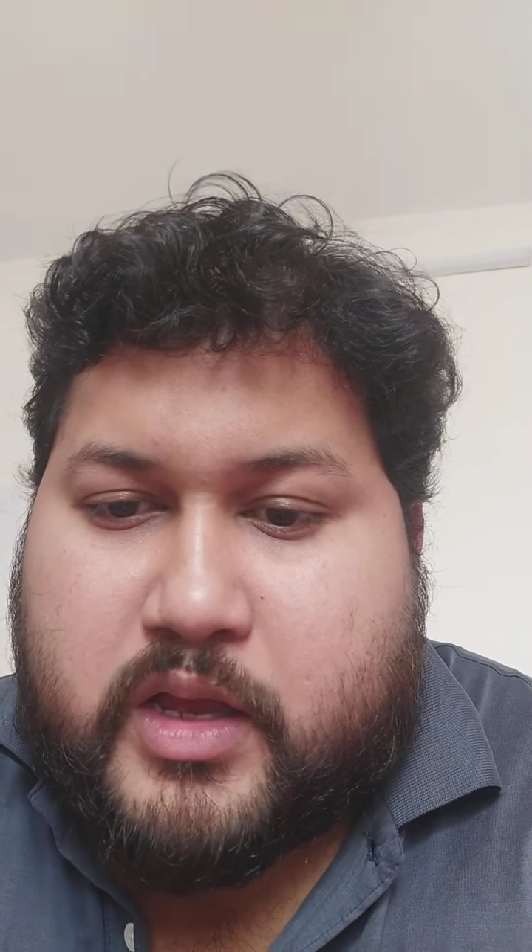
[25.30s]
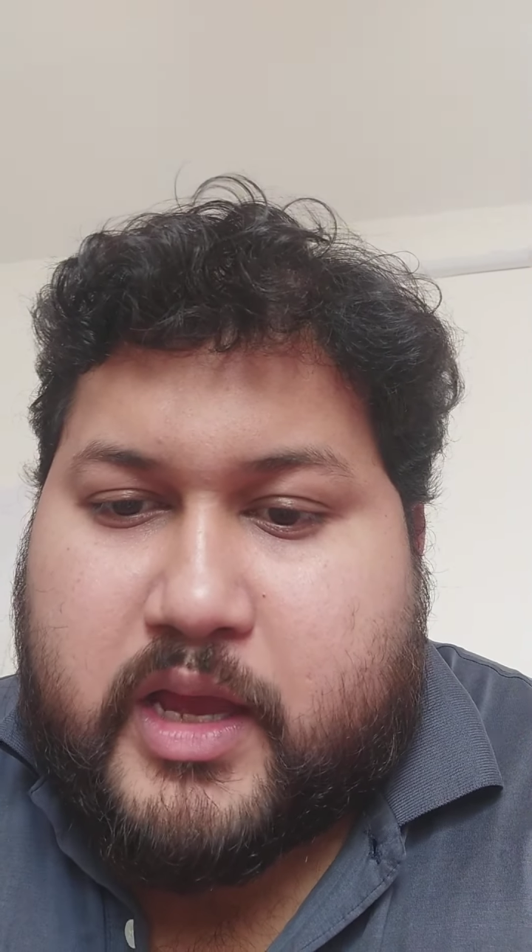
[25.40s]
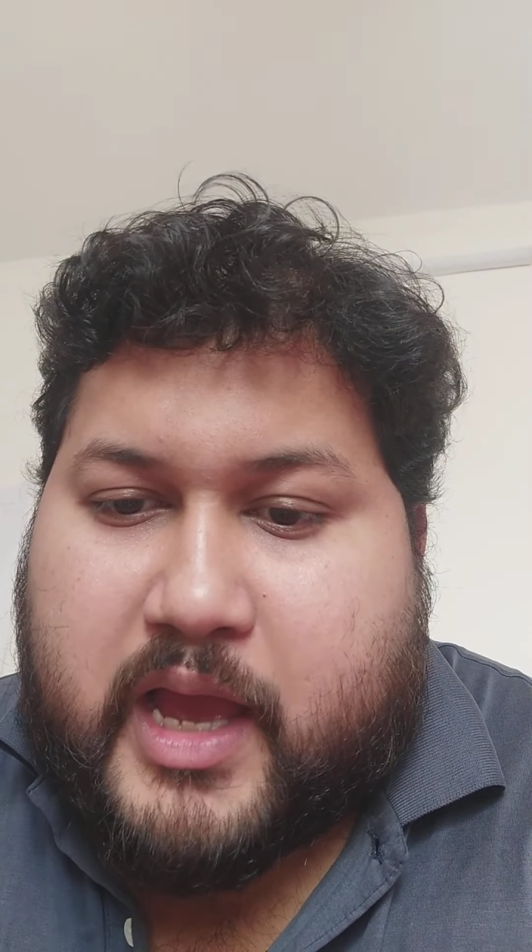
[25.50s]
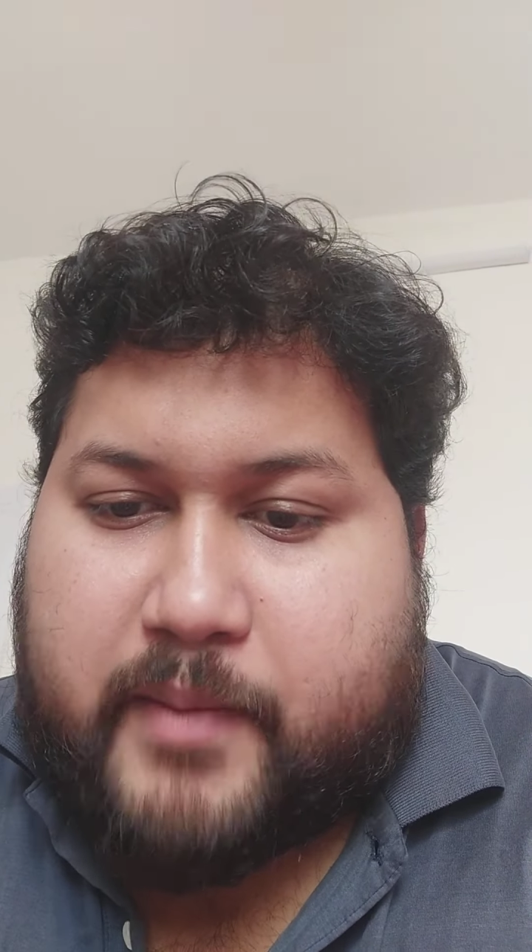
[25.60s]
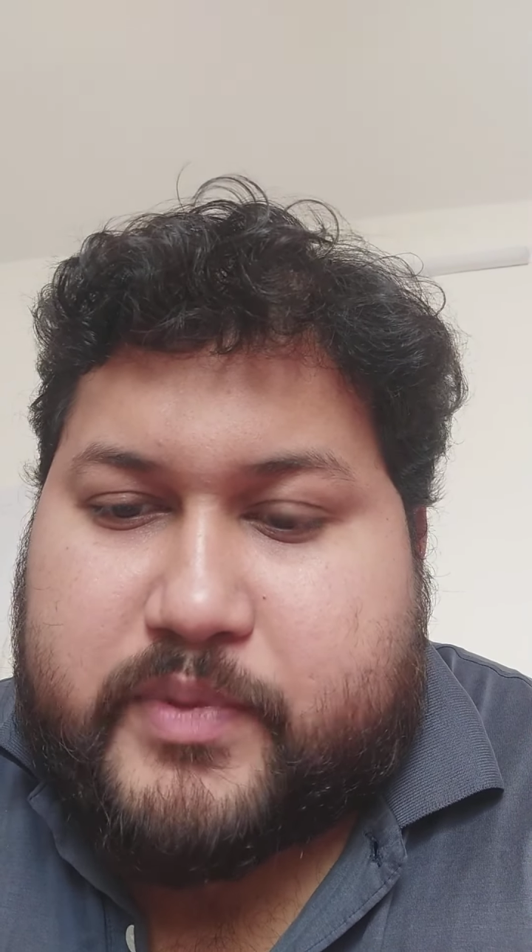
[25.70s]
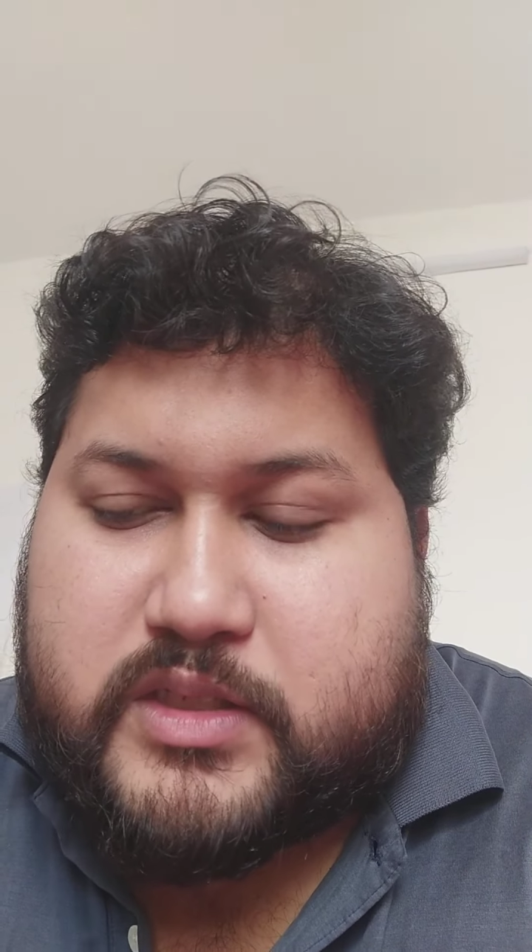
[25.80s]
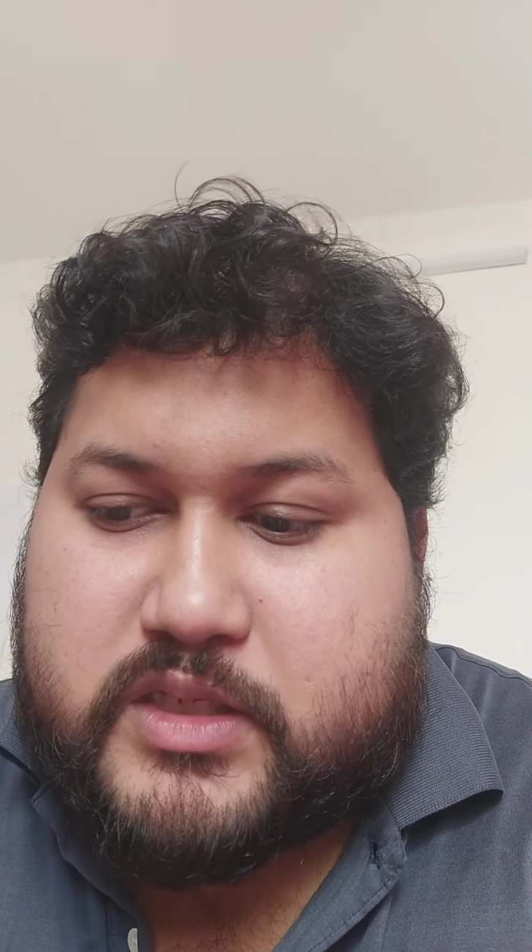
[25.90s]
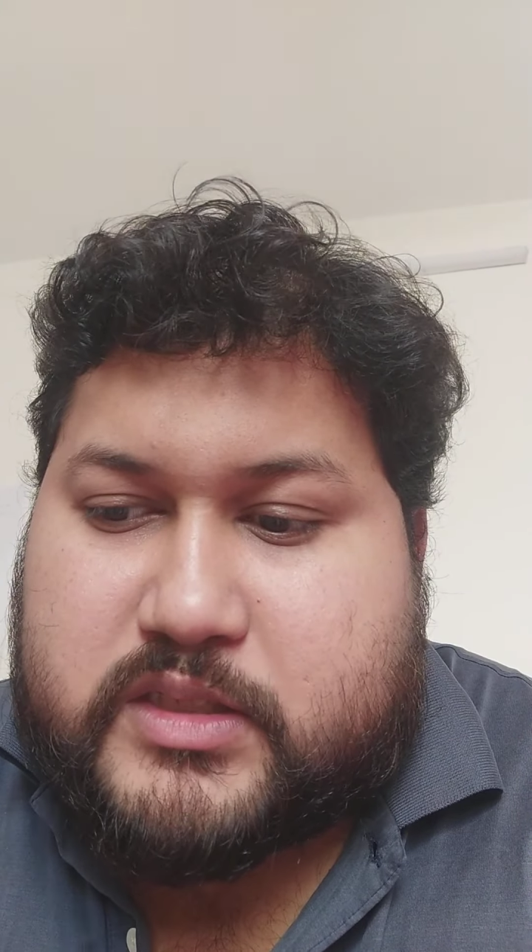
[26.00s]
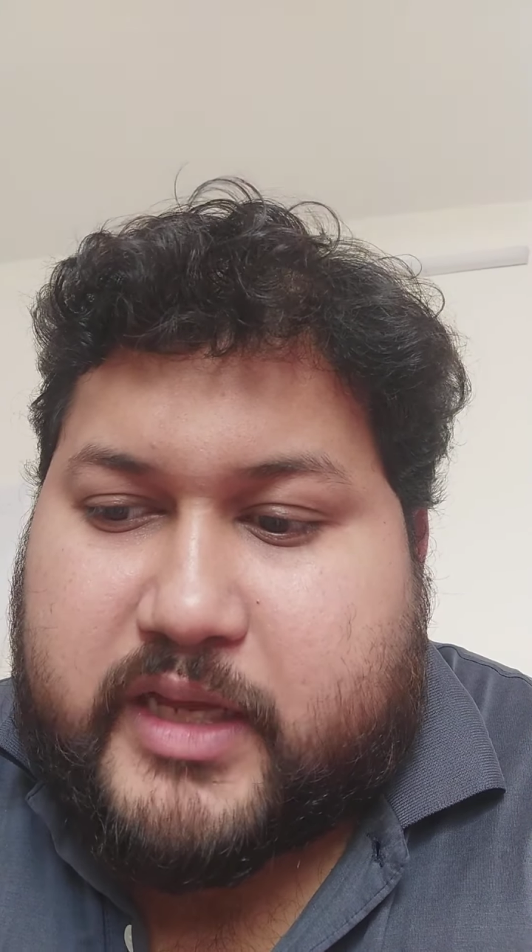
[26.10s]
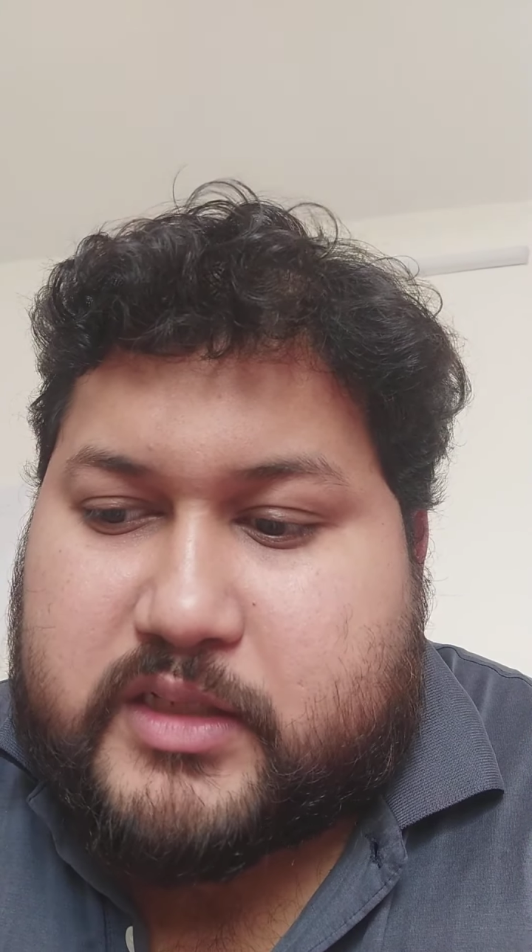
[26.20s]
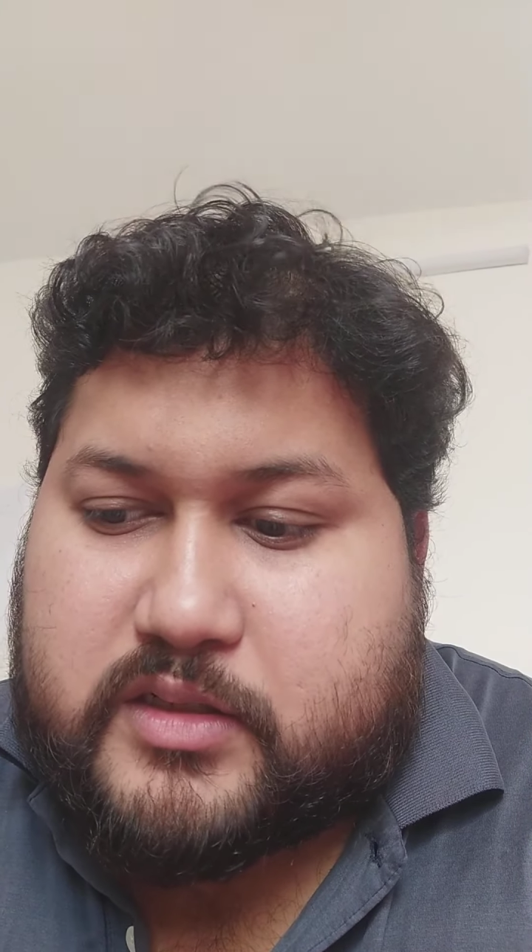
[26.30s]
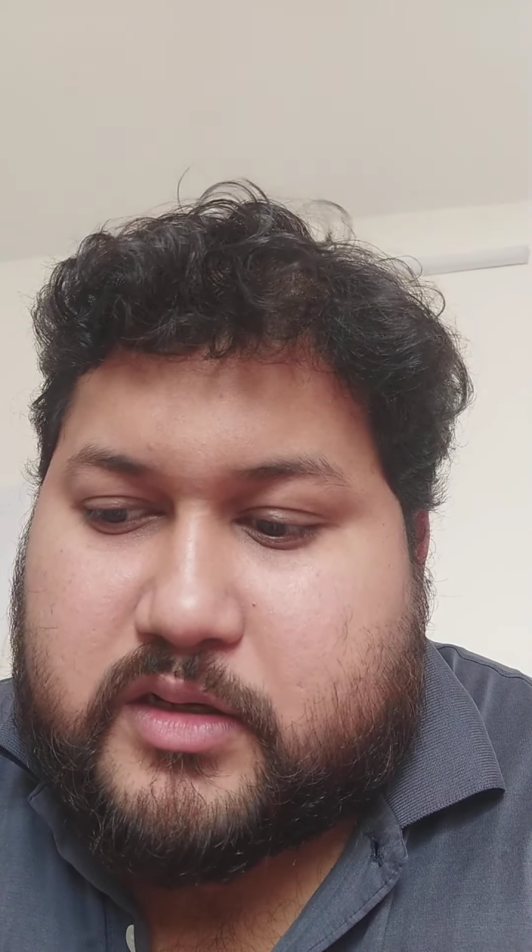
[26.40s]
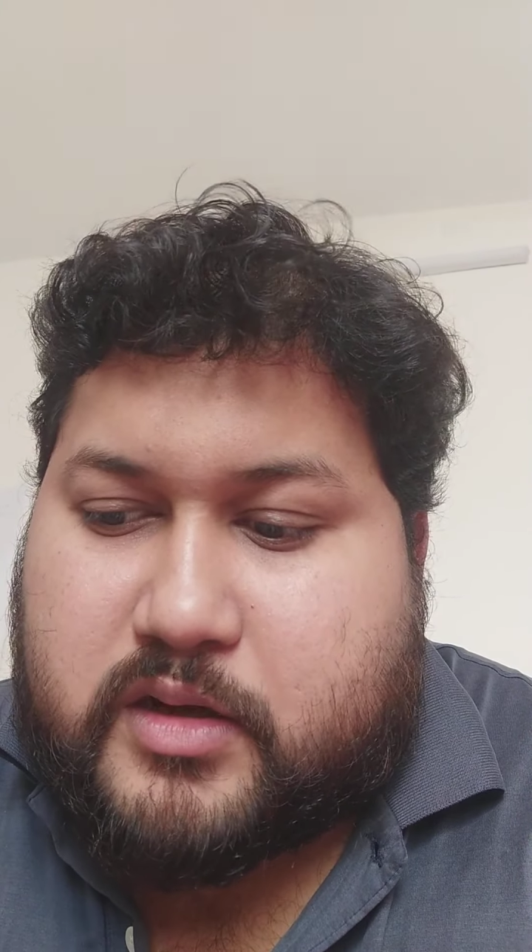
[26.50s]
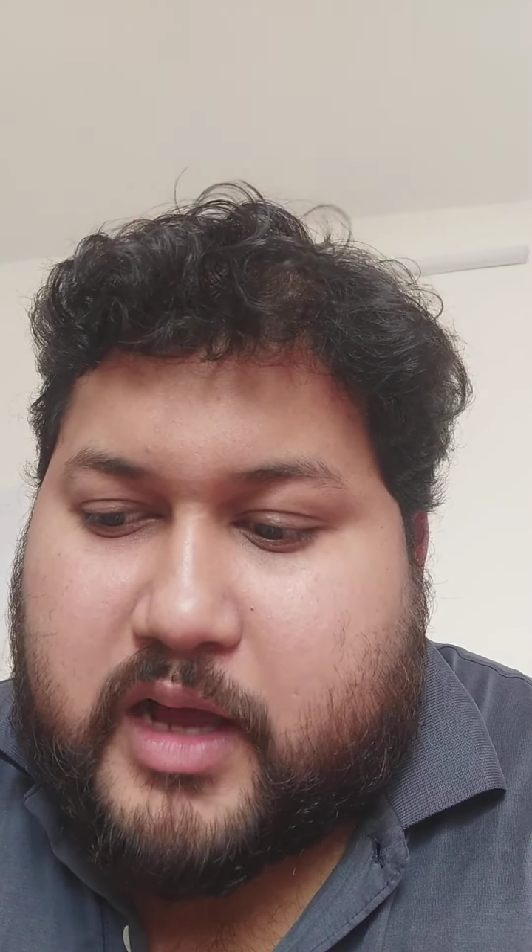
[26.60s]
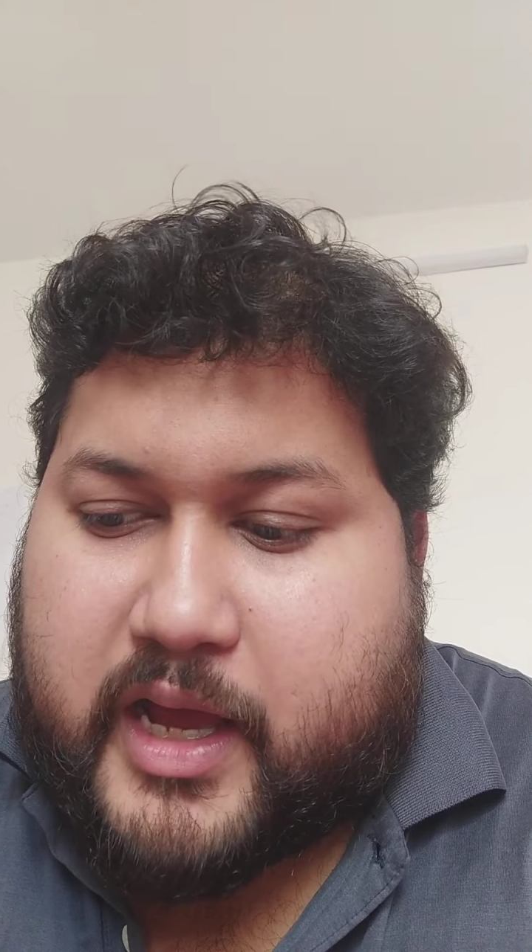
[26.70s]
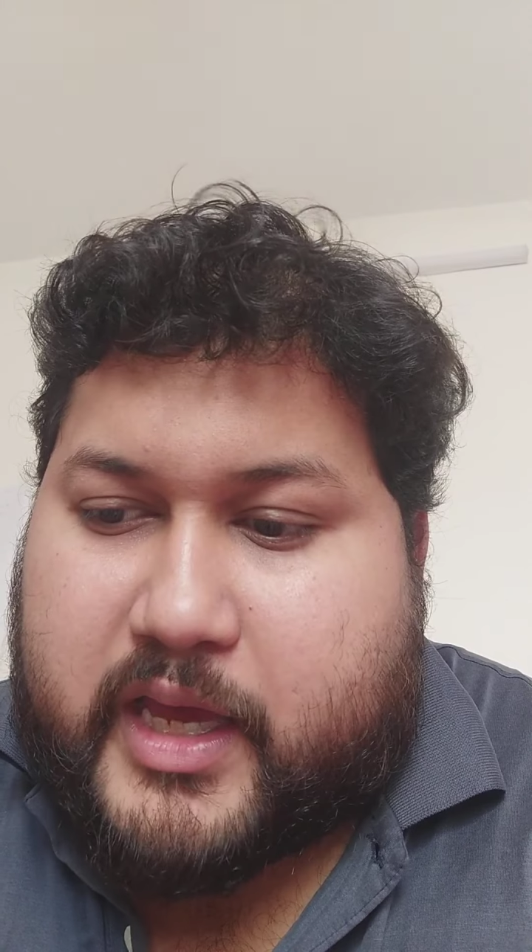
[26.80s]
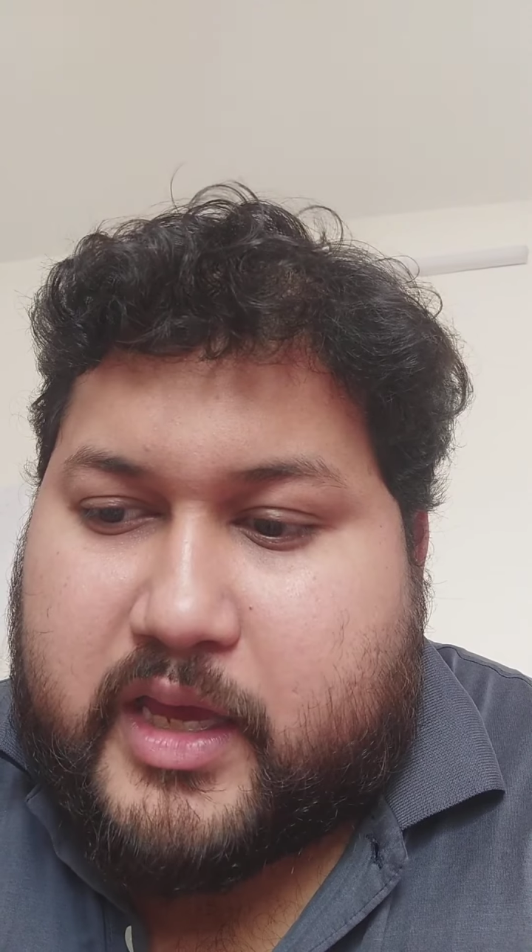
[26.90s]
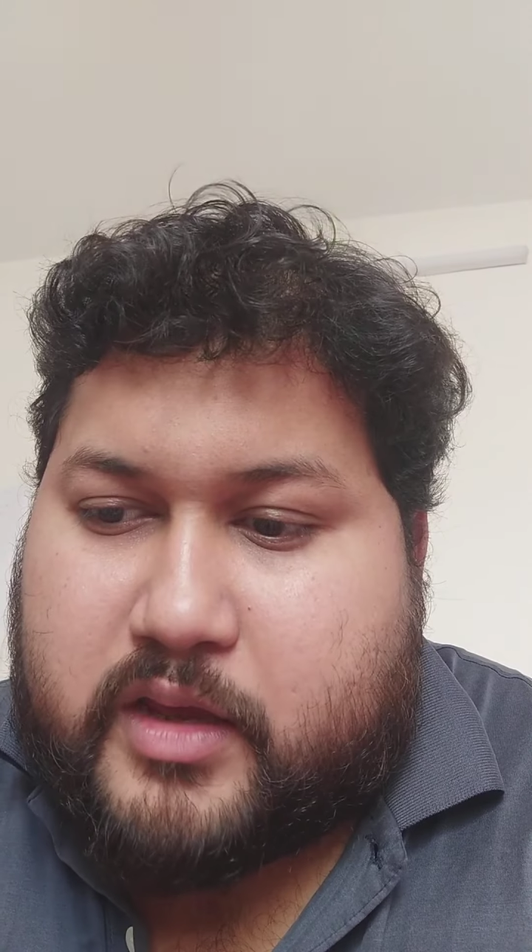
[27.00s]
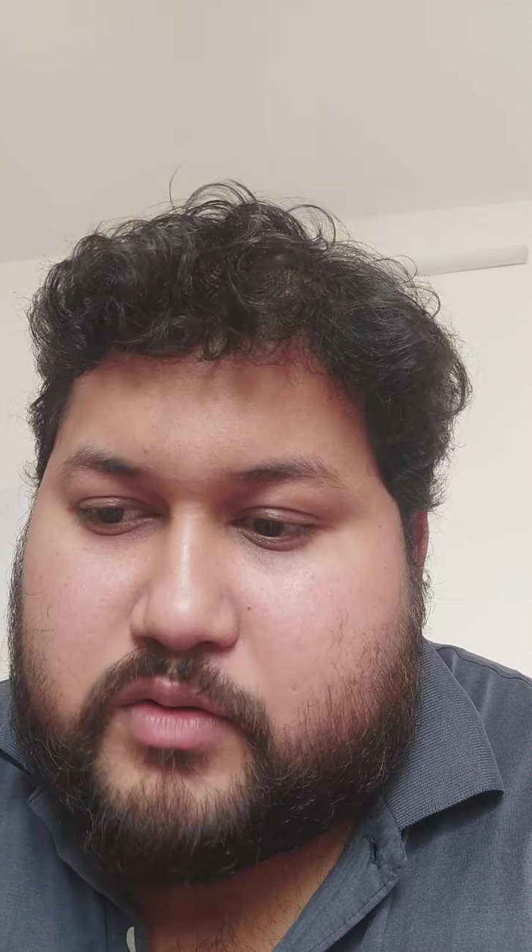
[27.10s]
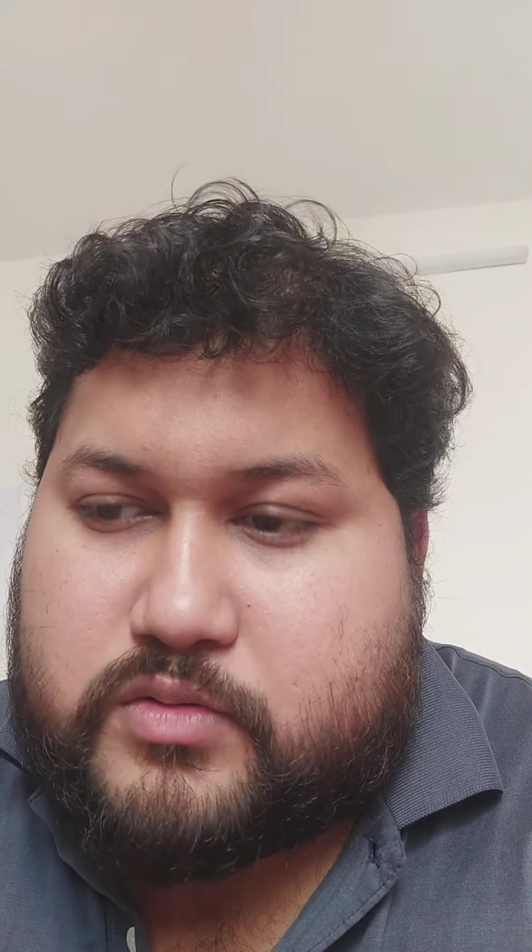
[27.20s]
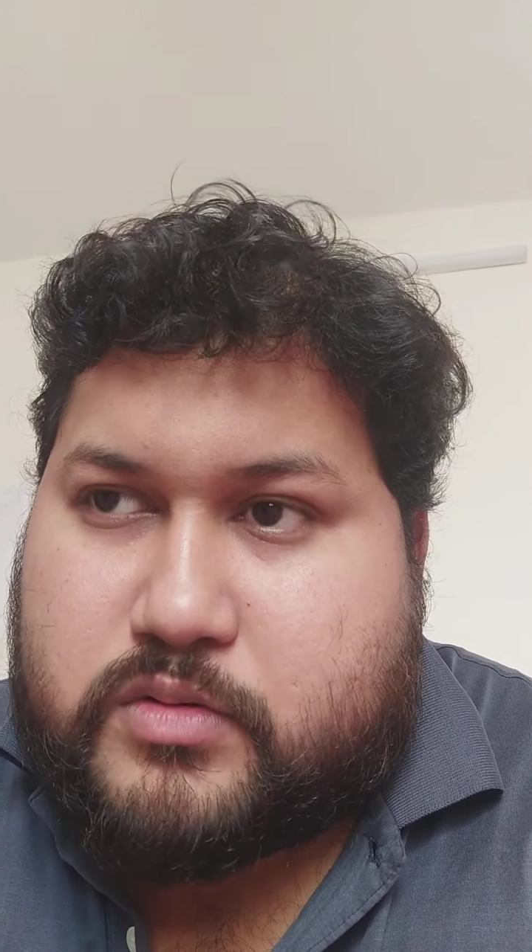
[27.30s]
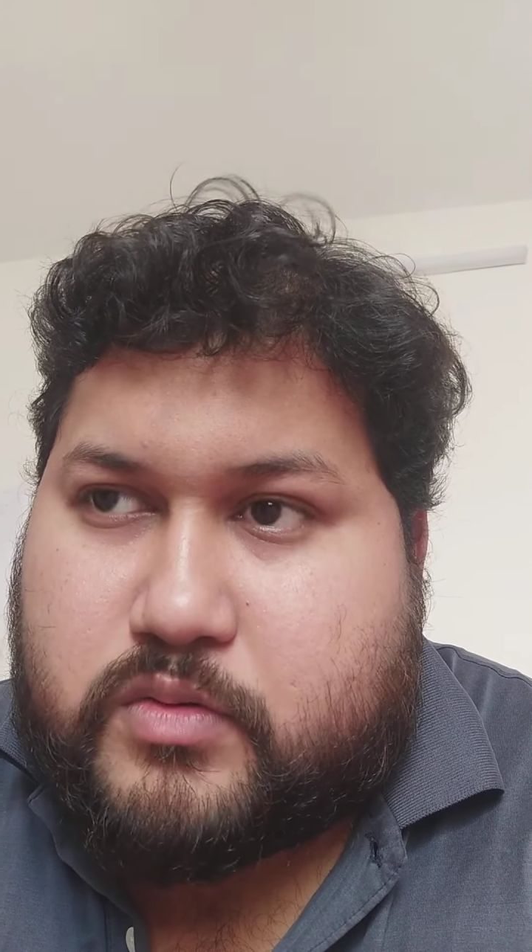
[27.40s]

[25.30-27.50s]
happens is that I